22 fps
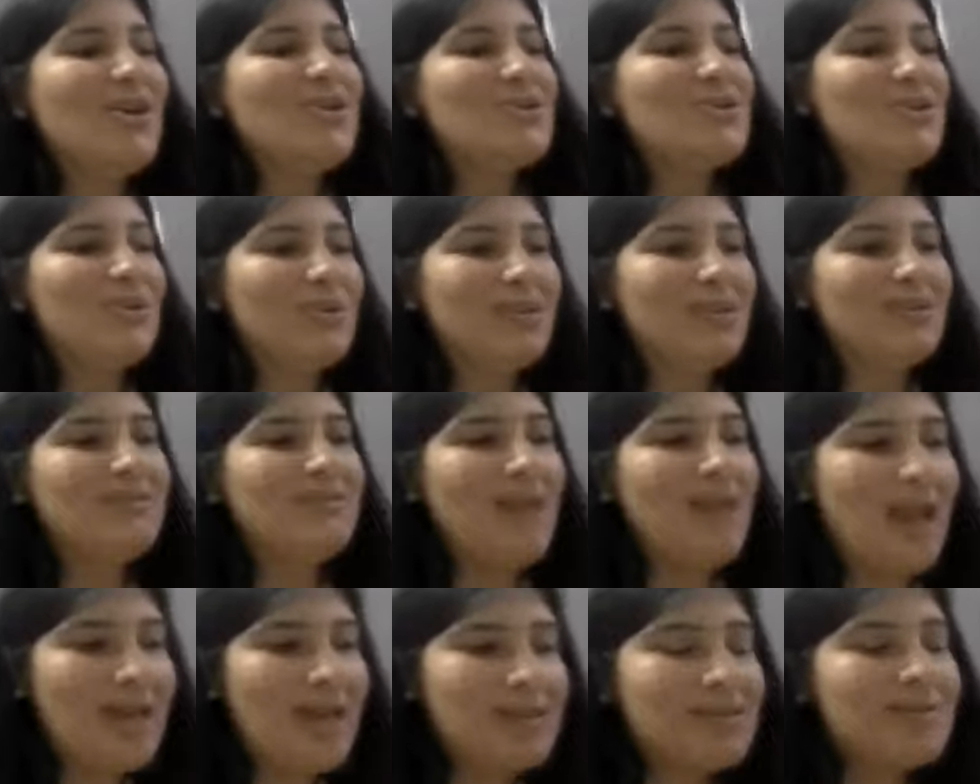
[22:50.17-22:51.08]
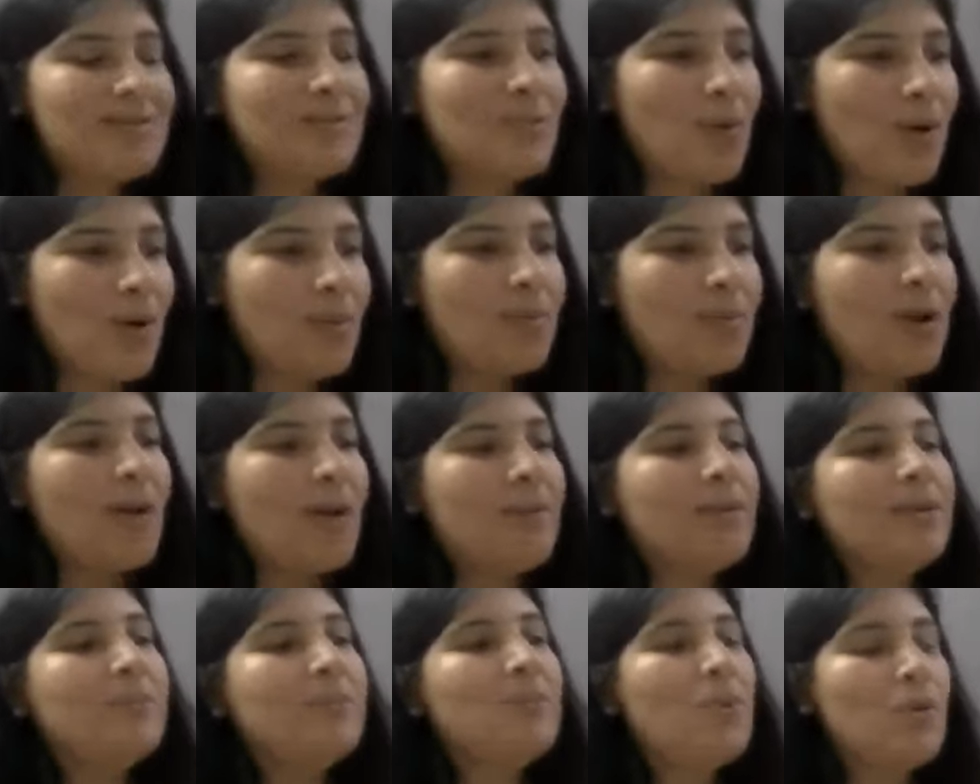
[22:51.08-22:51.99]
So I
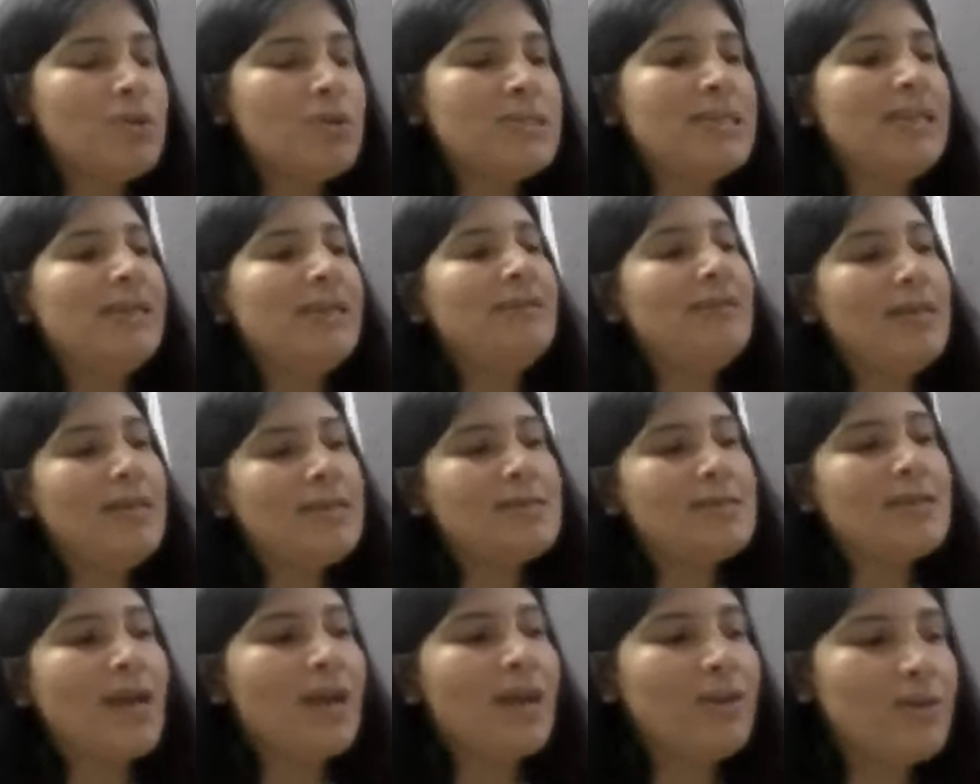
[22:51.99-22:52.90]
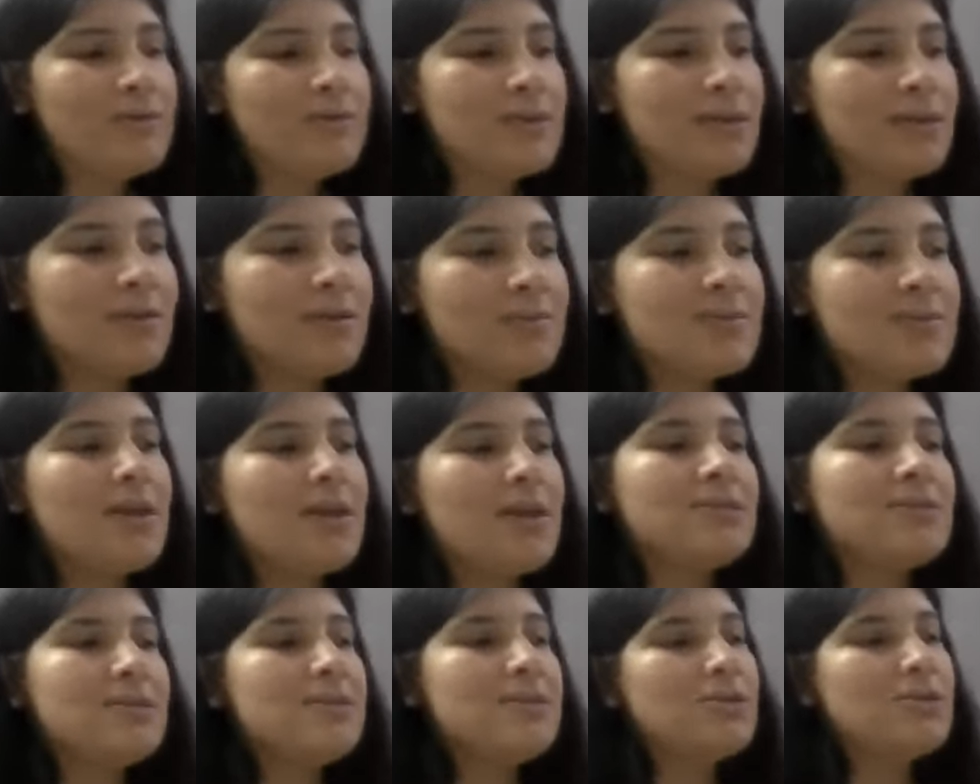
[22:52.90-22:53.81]
mean, mostly in these kind of
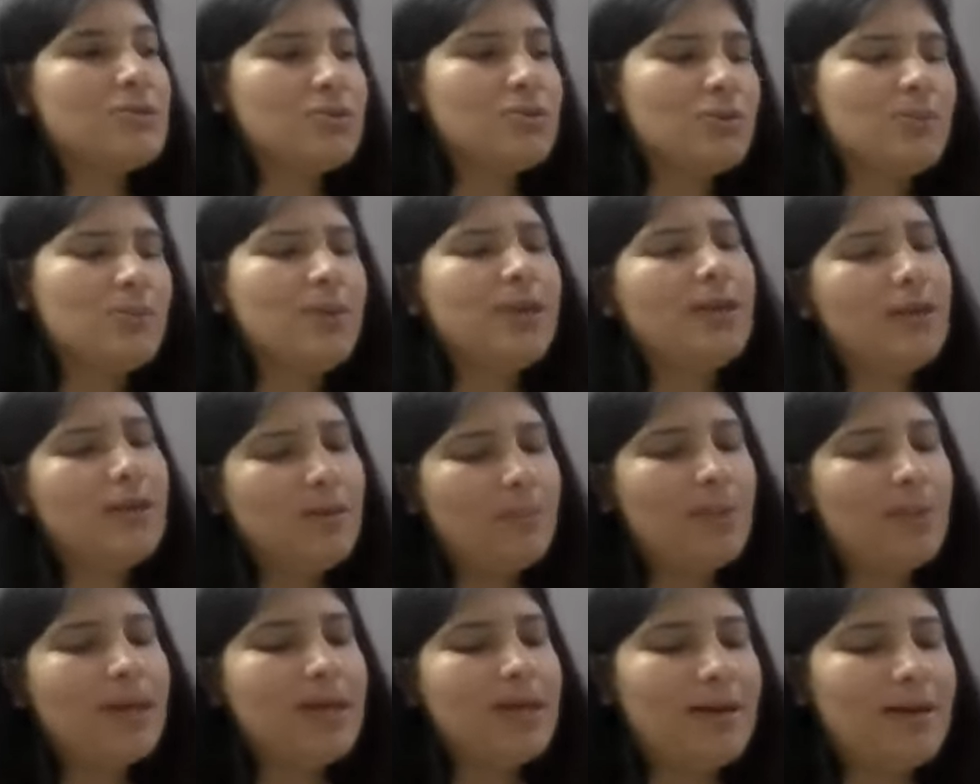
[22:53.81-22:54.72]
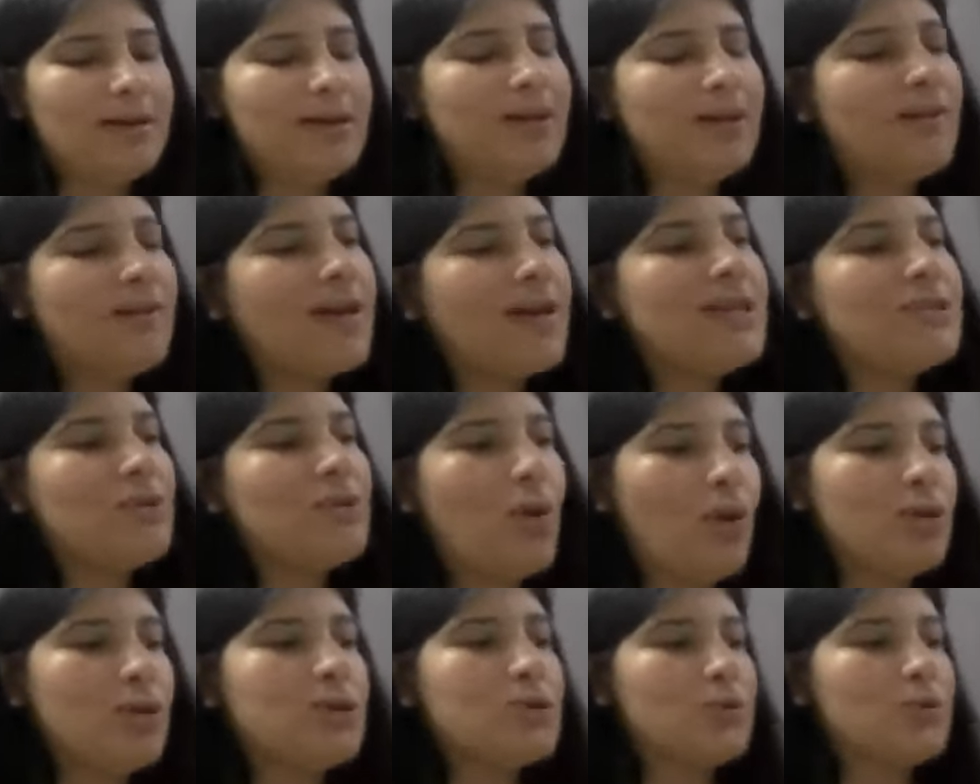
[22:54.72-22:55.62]
circumstances, this should be done, but otherwise
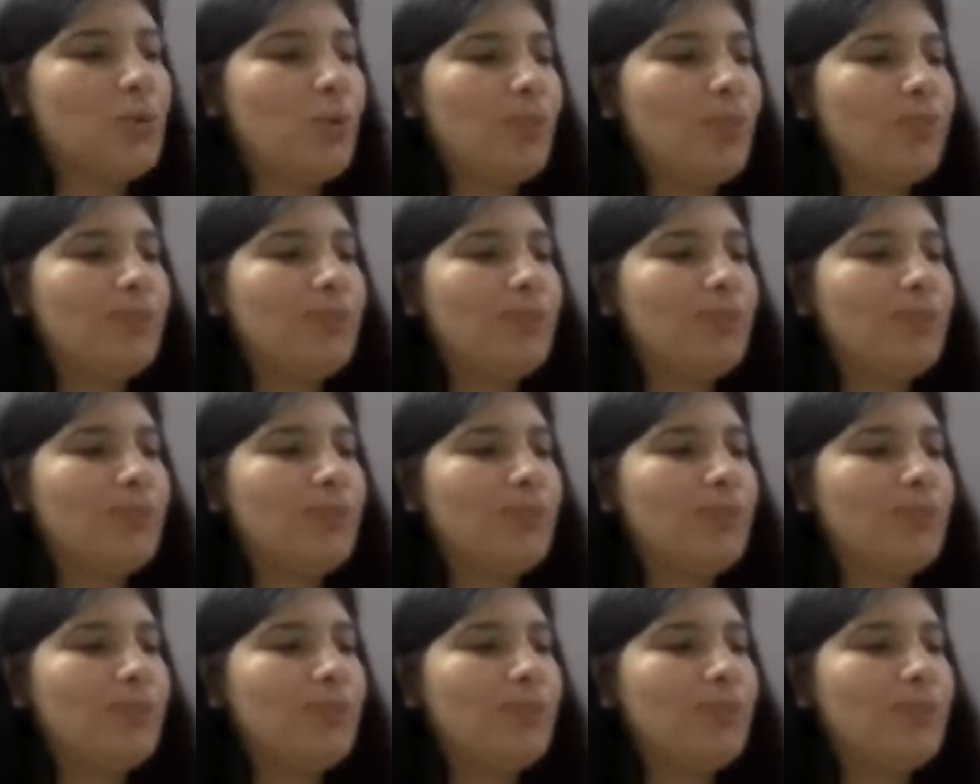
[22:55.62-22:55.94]
also.